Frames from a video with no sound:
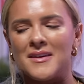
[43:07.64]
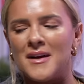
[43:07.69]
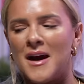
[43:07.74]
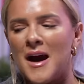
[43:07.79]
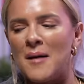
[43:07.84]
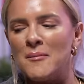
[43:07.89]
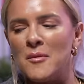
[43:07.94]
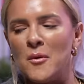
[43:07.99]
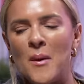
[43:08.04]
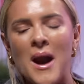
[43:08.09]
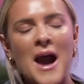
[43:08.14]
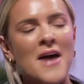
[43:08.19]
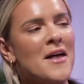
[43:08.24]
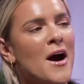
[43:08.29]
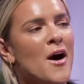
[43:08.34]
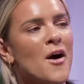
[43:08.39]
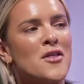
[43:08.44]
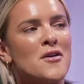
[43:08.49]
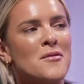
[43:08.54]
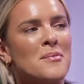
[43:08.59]
I'm aware
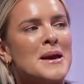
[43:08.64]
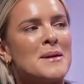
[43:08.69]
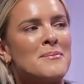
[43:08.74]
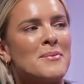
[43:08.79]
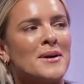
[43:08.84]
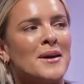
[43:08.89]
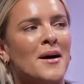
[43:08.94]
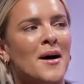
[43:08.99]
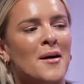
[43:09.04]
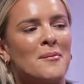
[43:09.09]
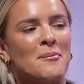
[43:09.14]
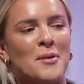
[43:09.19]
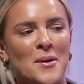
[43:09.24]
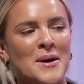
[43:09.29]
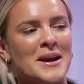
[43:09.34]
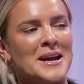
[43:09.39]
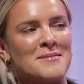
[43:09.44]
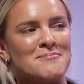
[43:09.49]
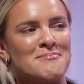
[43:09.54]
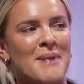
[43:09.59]
that other people are
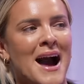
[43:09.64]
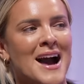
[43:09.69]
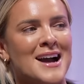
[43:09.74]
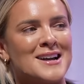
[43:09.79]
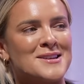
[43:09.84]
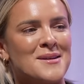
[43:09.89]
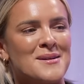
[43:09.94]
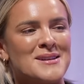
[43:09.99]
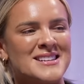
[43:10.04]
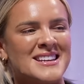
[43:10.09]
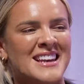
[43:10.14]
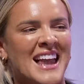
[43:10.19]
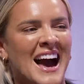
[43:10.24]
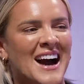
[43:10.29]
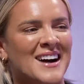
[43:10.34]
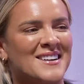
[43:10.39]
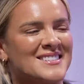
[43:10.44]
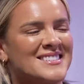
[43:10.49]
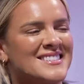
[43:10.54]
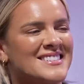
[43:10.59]
pooing in bags, so it's
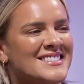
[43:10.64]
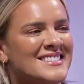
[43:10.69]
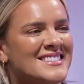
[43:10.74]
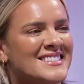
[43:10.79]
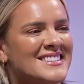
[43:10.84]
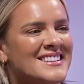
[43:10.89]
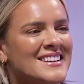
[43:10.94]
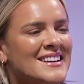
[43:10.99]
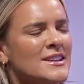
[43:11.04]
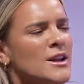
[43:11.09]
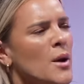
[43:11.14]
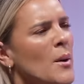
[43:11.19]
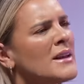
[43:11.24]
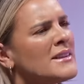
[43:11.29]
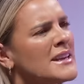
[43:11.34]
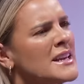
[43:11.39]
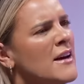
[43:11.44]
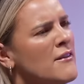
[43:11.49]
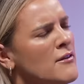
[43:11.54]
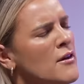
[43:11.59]
allowed. No, I
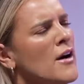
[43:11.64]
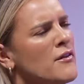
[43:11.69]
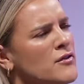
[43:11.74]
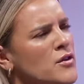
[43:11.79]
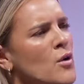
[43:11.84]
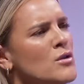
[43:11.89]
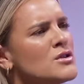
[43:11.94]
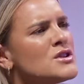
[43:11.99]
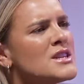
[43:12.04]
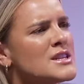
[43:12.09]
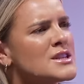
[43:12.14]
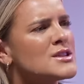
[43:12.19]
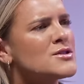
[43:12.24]
did have... I've told you this